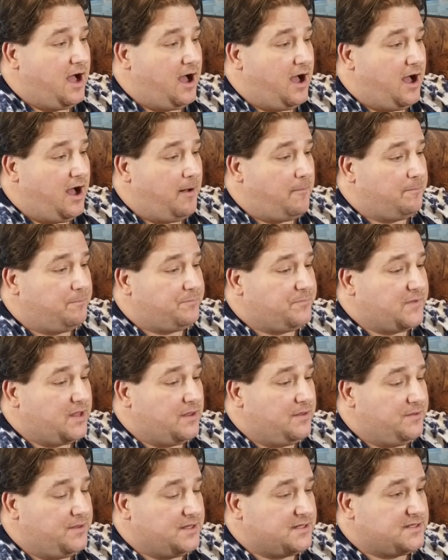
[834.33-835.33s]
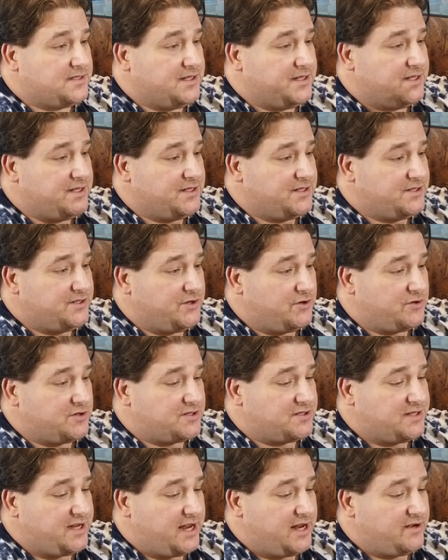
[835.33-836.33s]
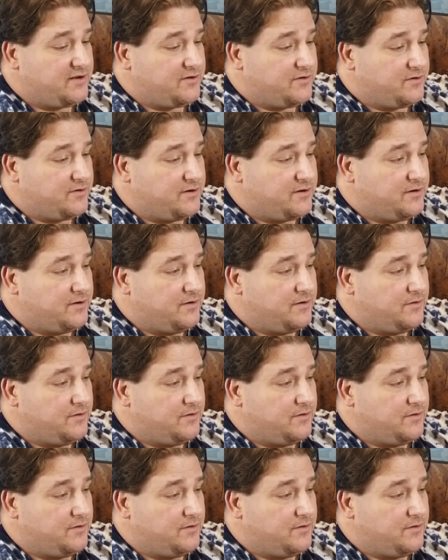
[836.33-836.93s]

Um, this is your standard,